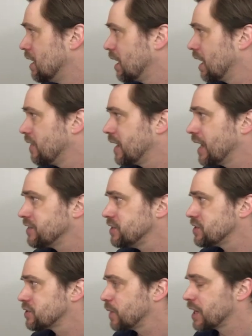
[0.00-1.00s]
And then as you
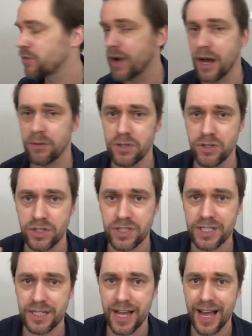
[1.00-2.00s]
swing round, you
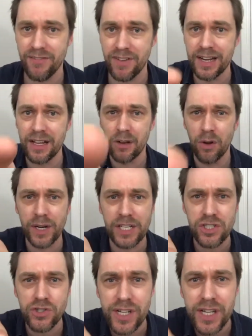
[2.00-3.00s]
just have a little look. It's
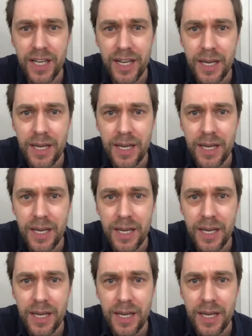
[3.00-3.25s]
trickier here